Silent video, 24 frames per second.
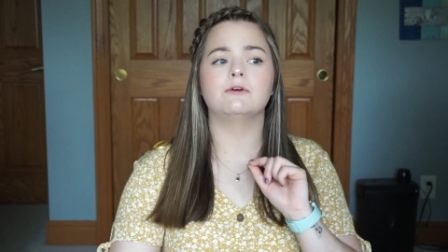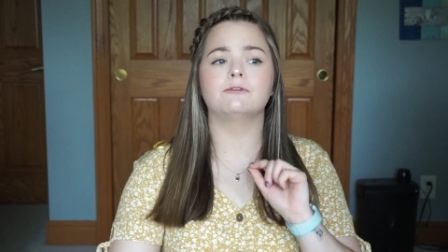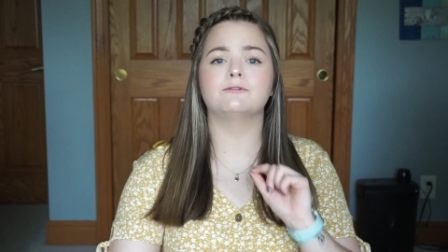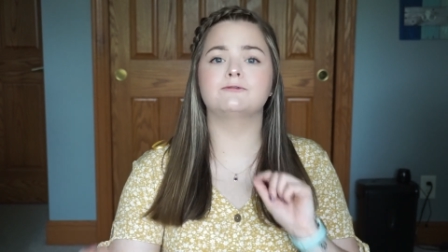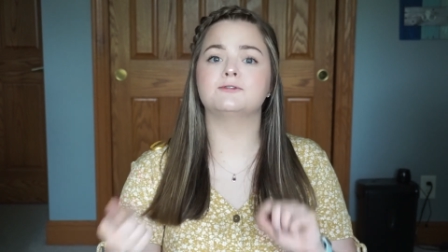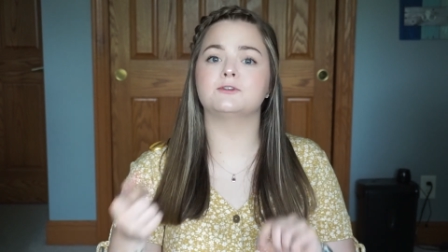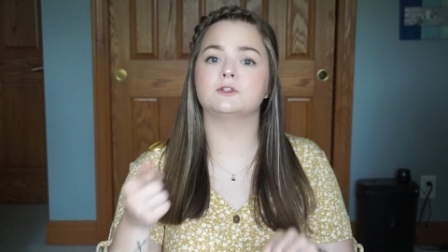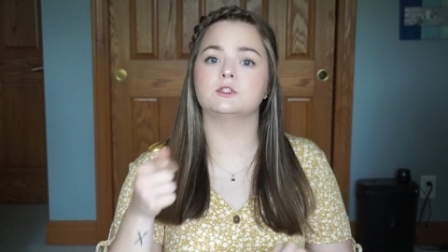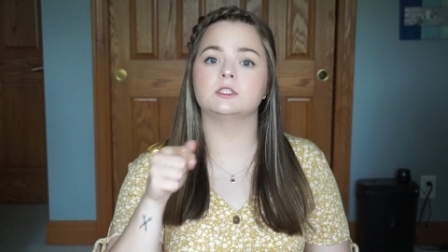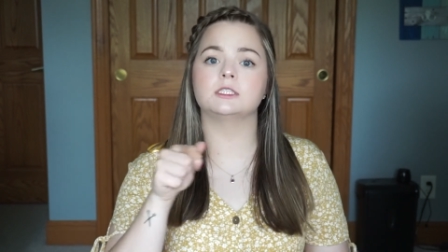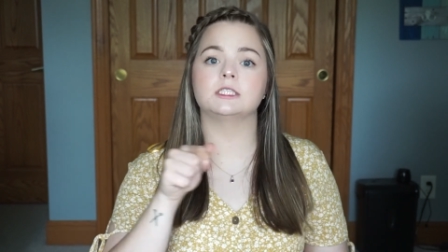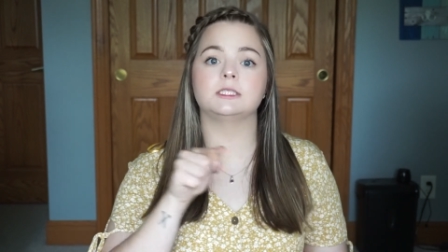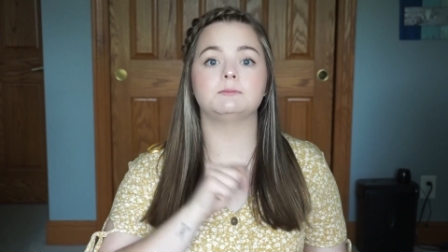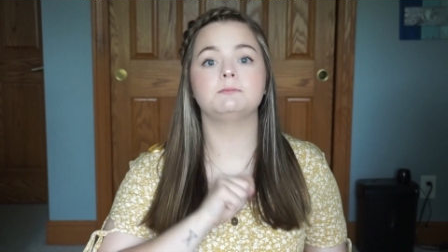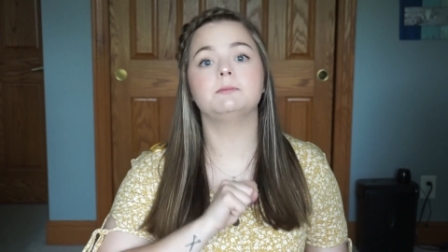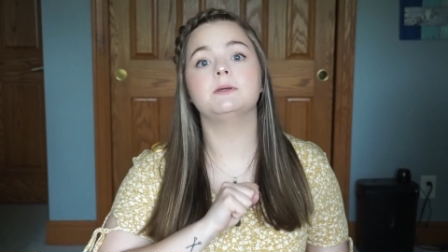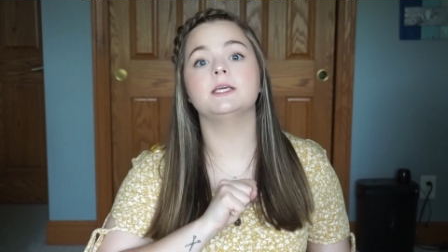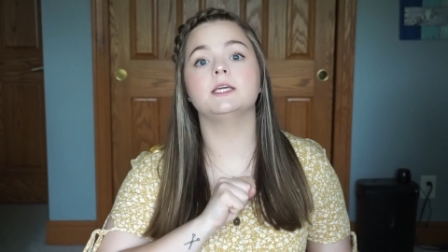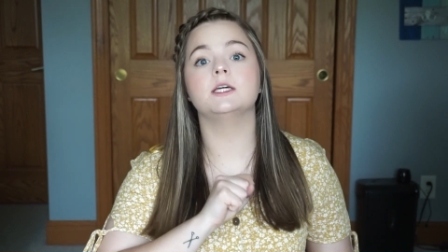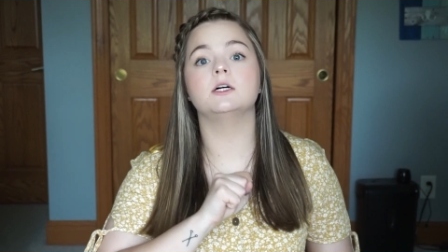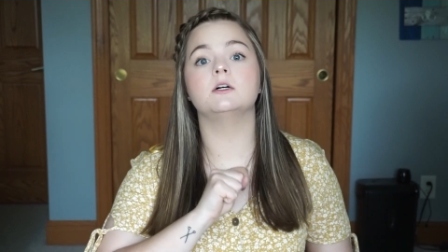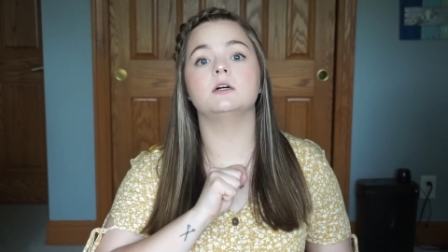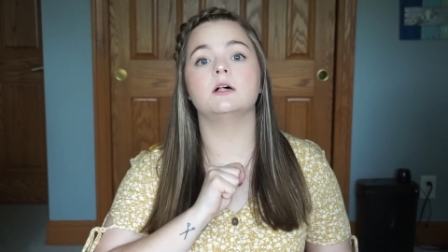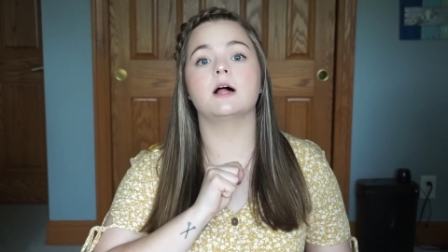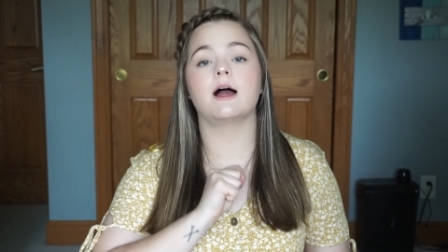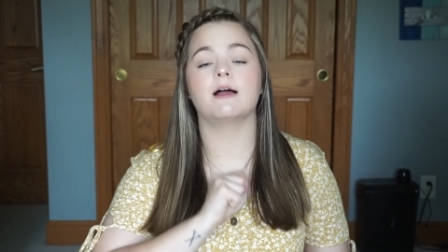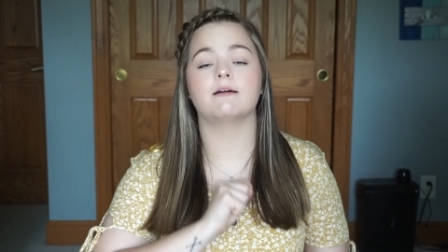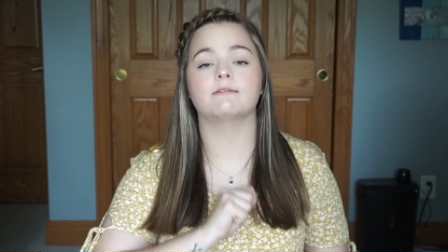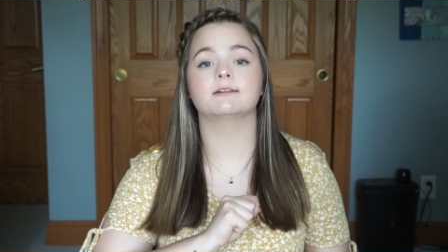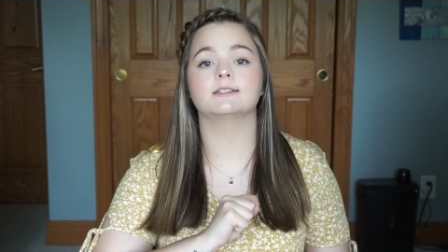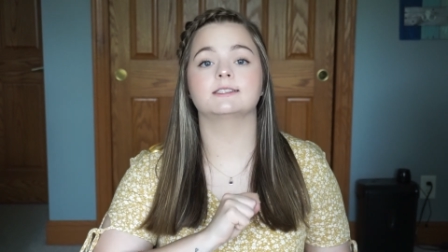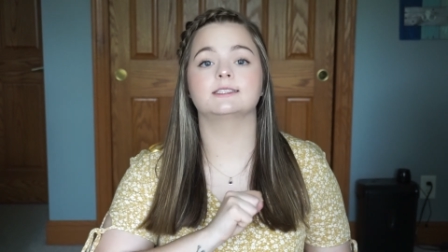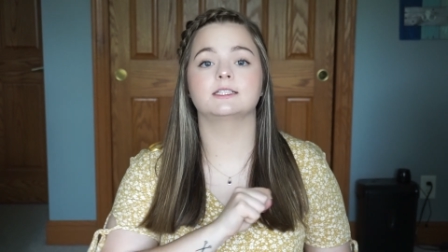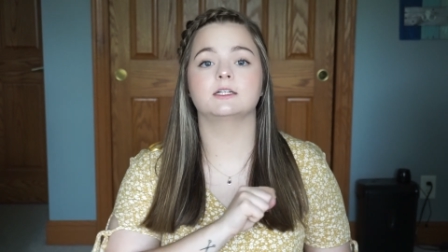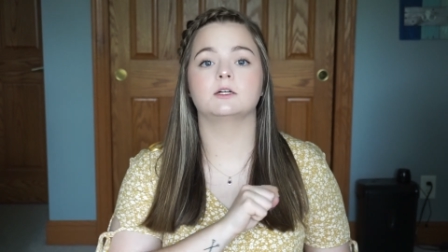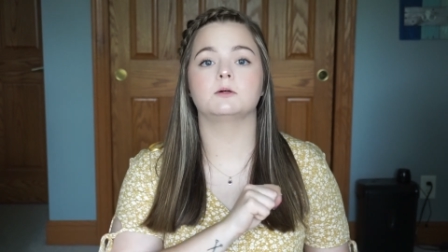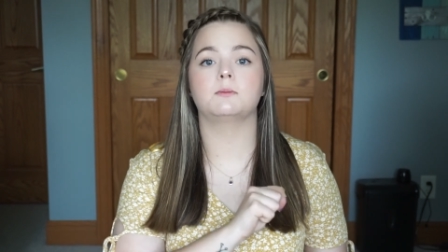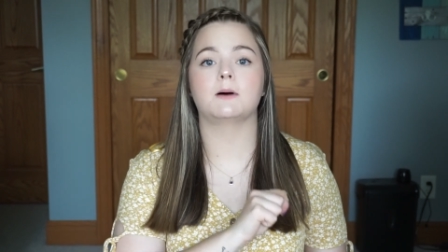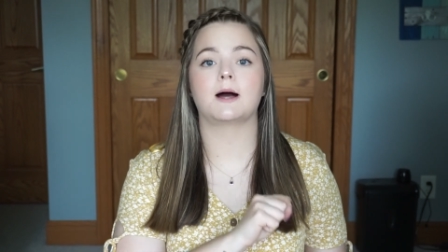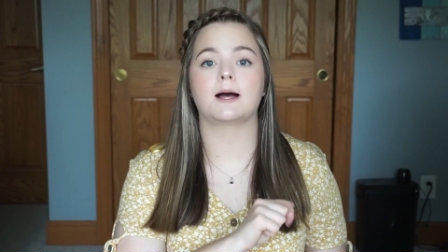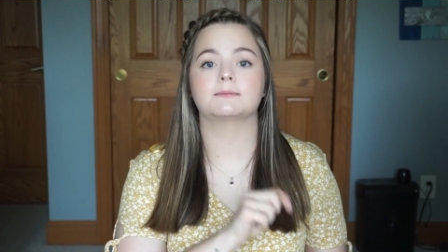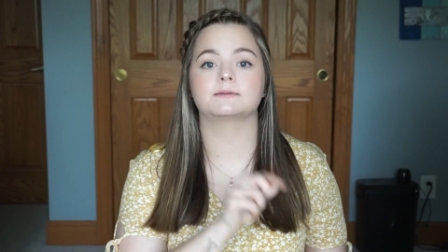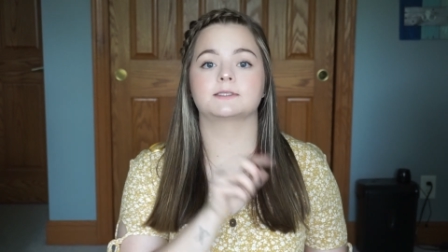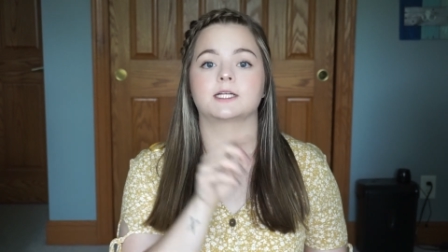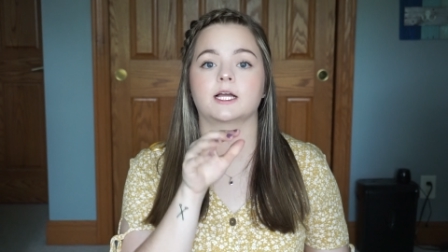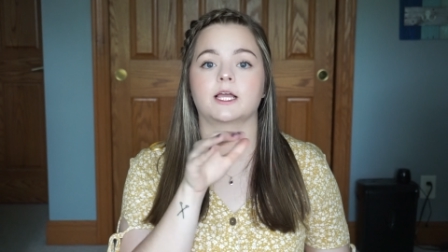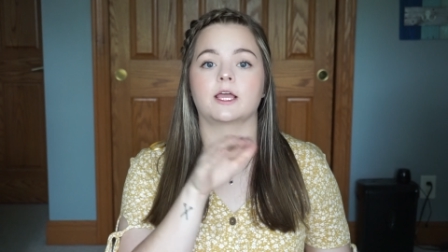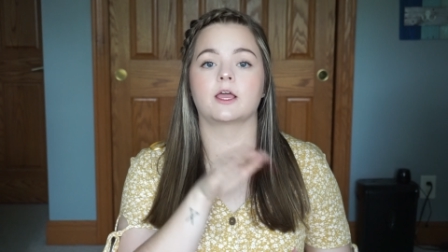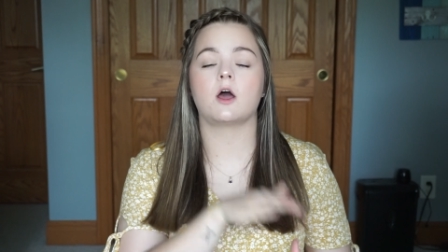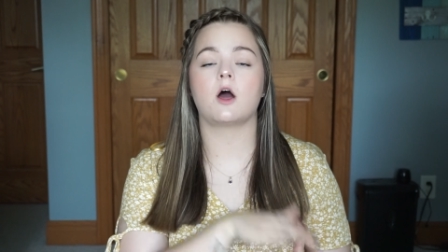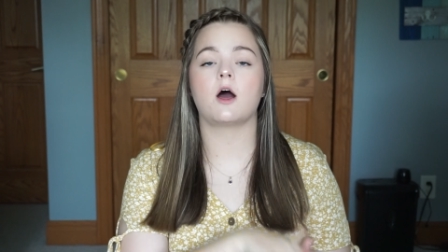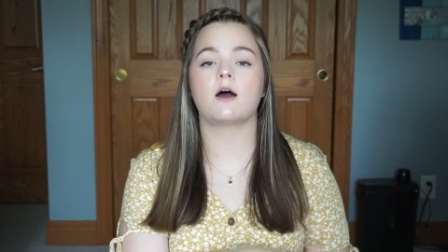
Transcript: fully peel every single pop socket